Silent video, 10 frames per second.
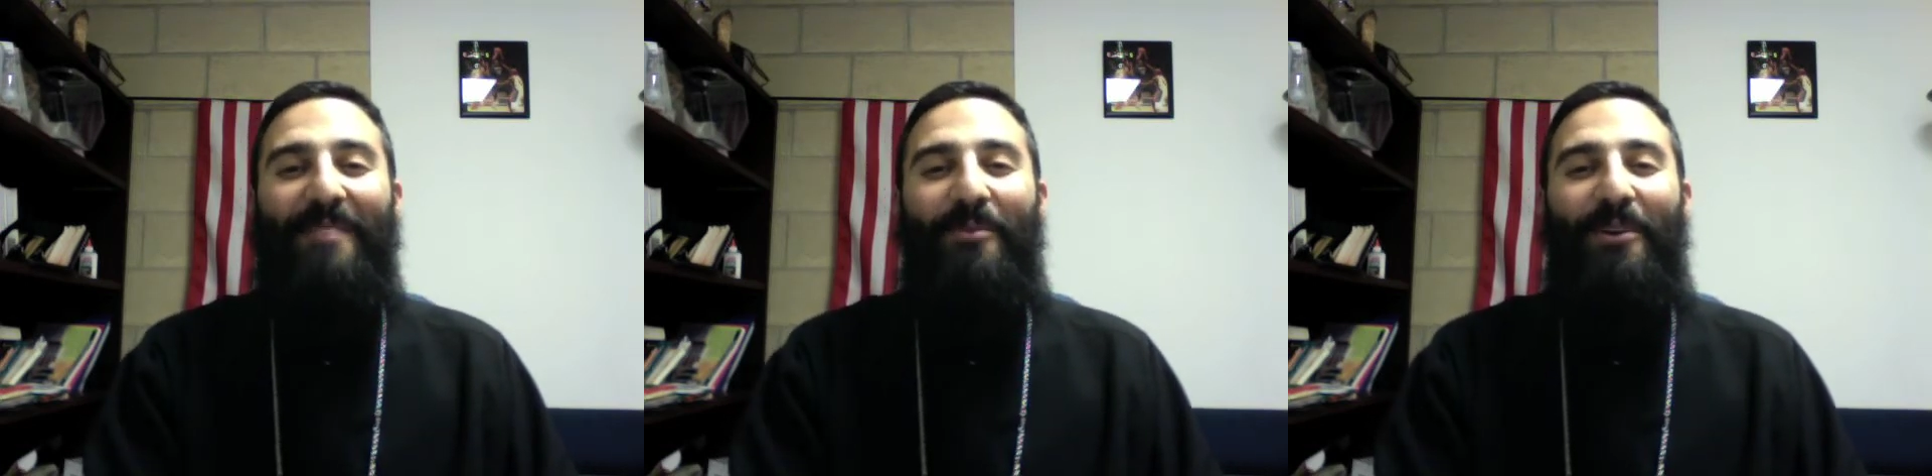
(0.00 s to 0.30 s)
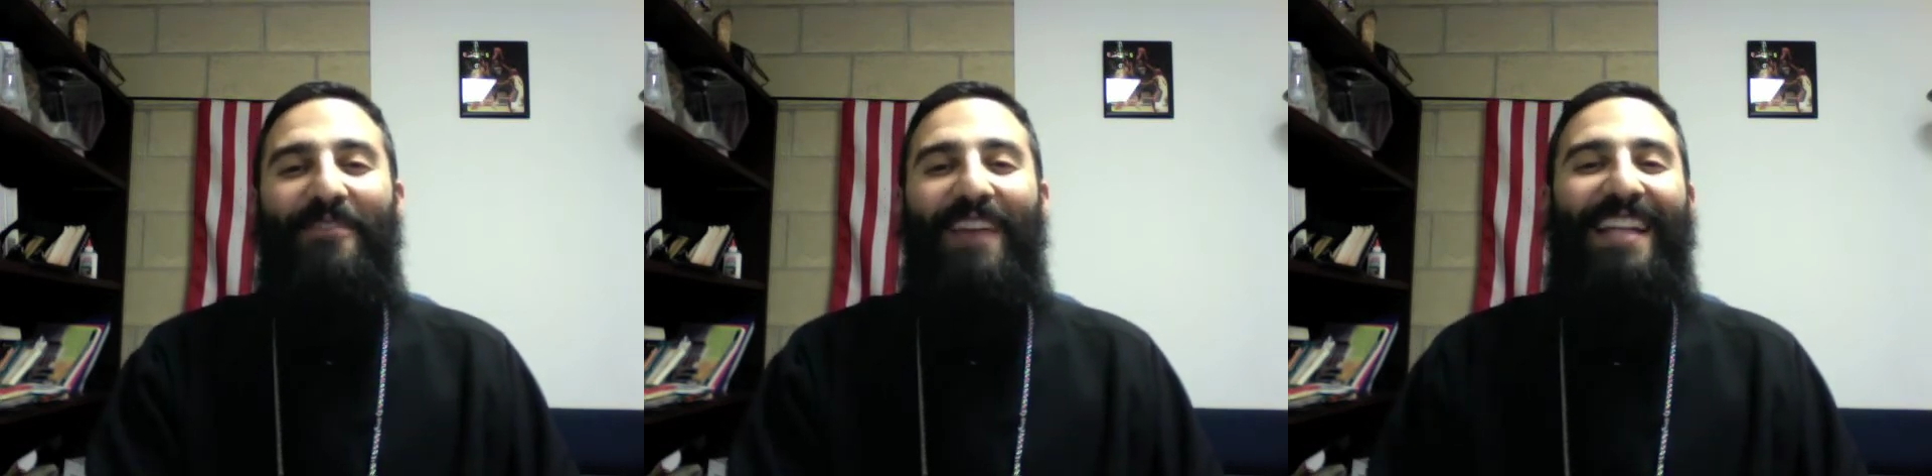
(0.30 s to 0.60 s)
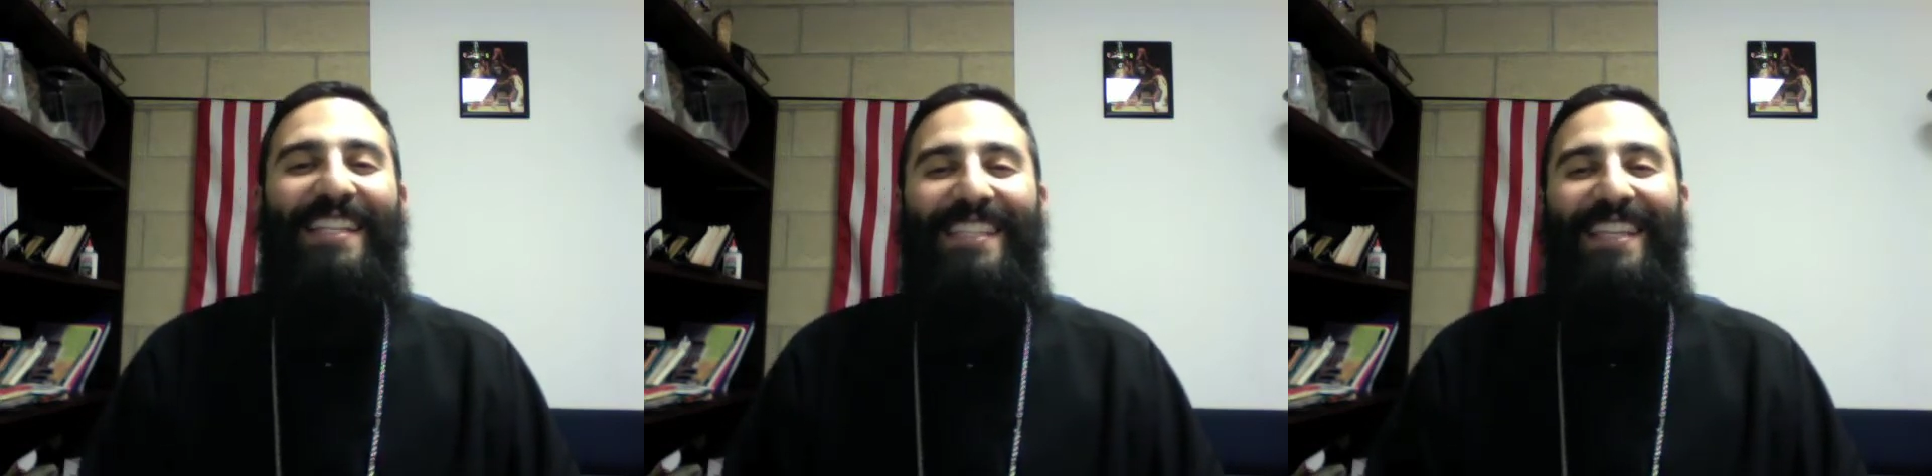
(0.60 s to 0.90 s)
more
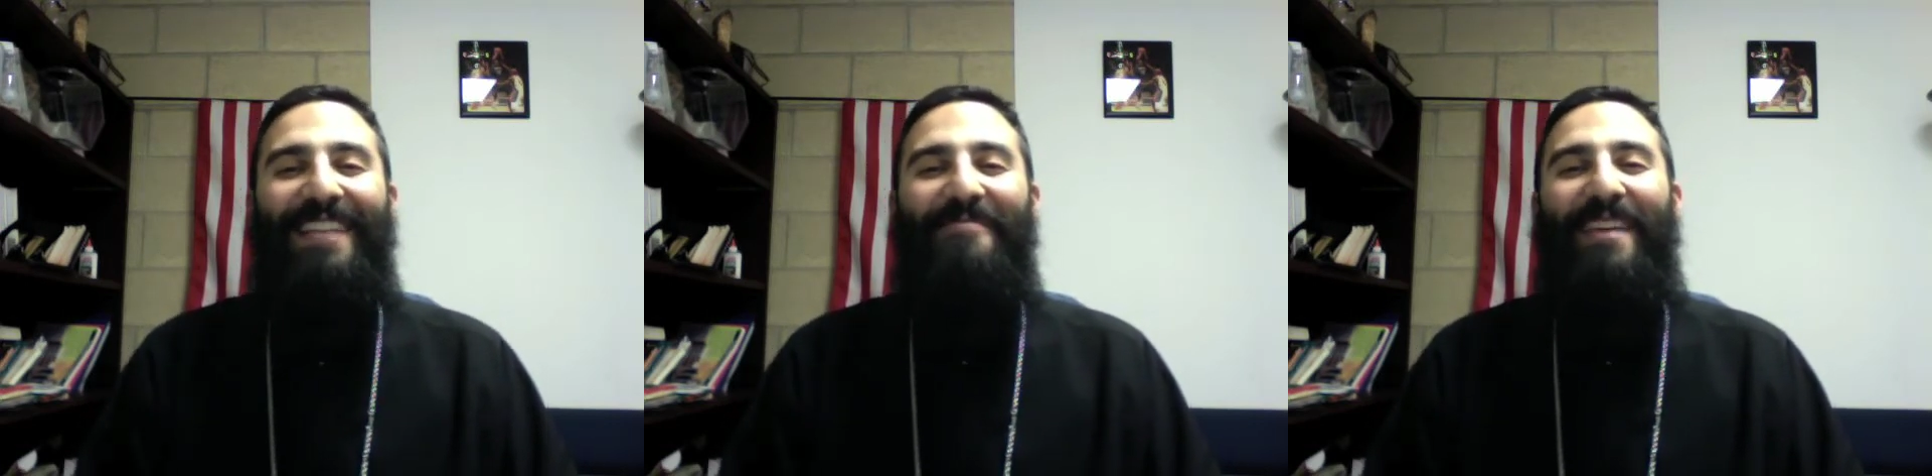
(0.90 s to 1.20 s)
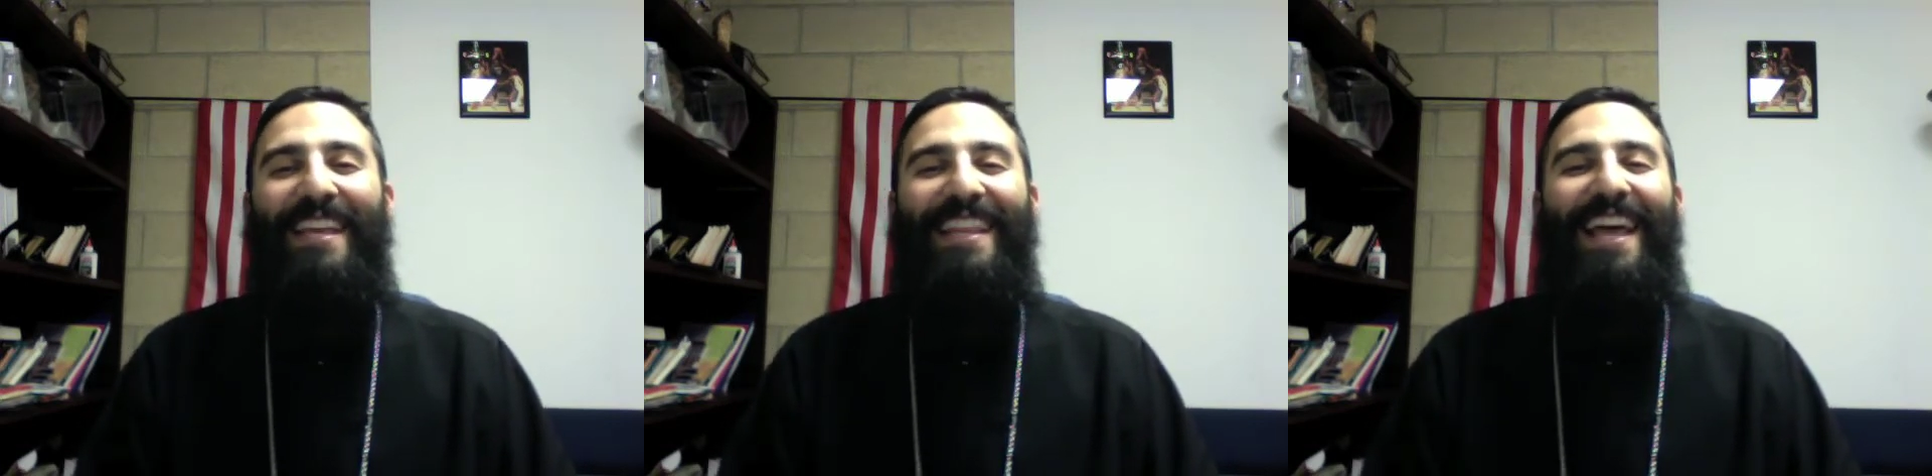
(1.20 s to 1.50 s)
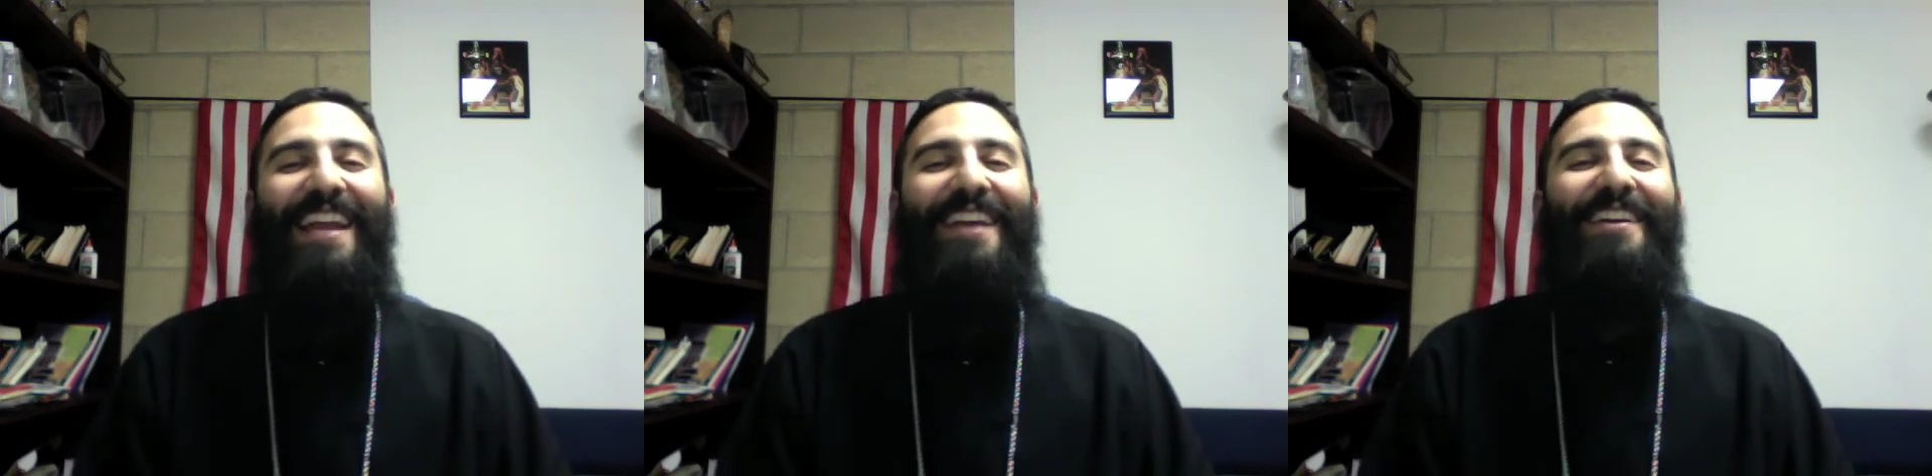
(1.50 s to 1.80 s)
advanced than me in
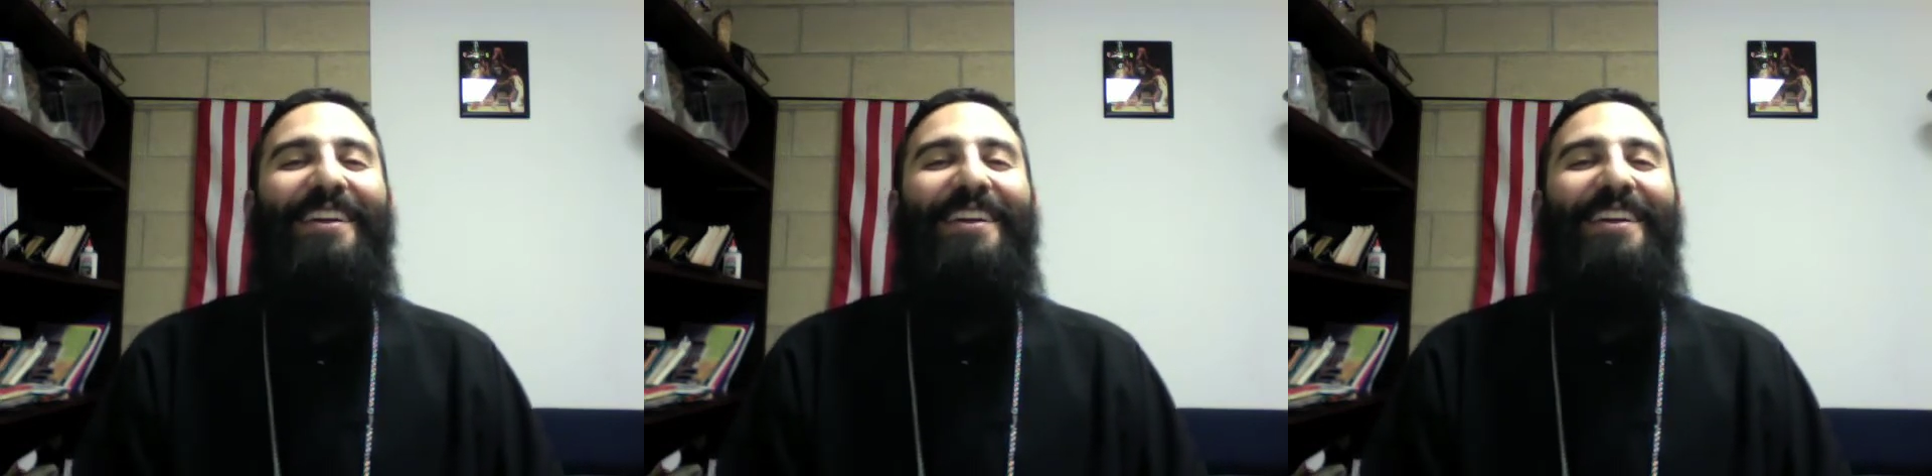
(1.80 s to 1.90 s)
that area.